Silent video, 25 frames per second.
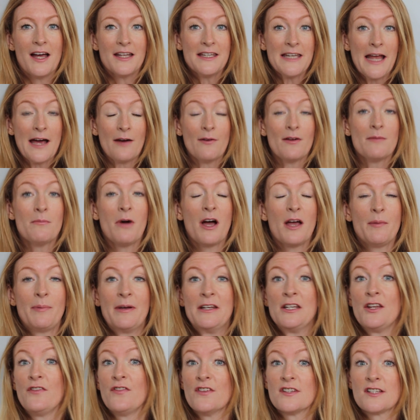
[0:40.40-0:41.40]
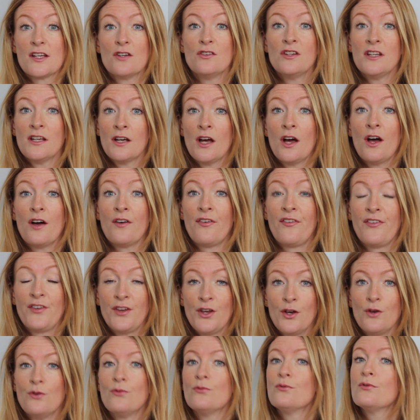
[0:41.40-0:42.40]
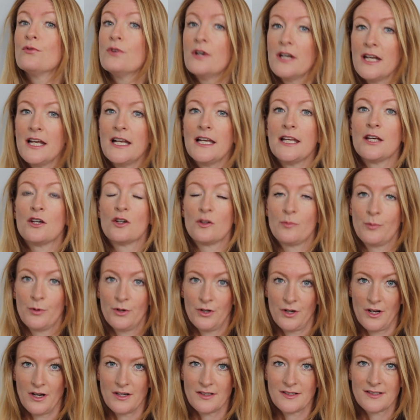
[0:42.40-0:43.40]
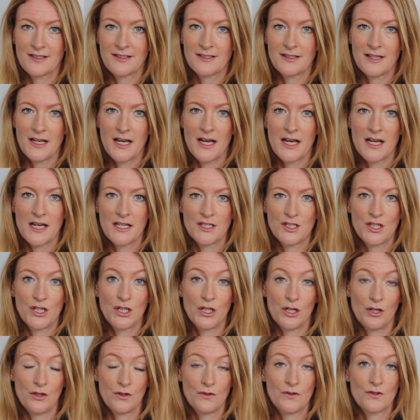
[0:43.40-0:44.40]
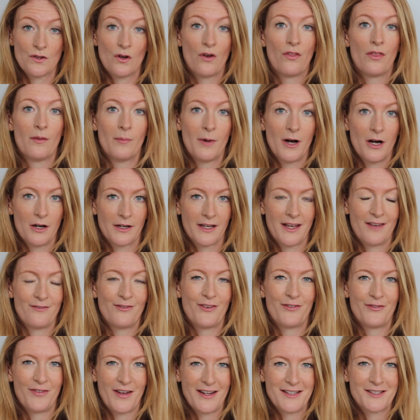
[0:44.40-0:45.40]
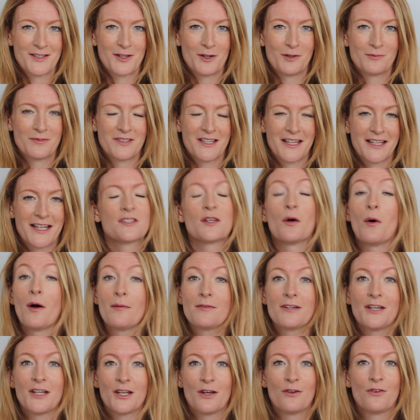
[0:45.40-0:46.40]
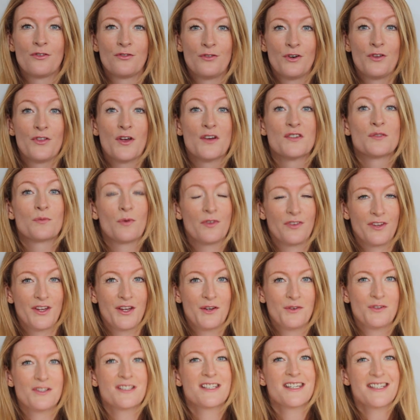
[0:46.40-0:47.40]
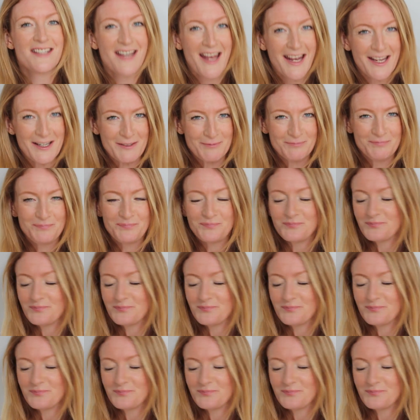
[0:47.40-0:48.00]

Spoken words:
Now, in my opinion, there's only a few really good products to use on the market for face sculpting, so I'm going to go through those with you today.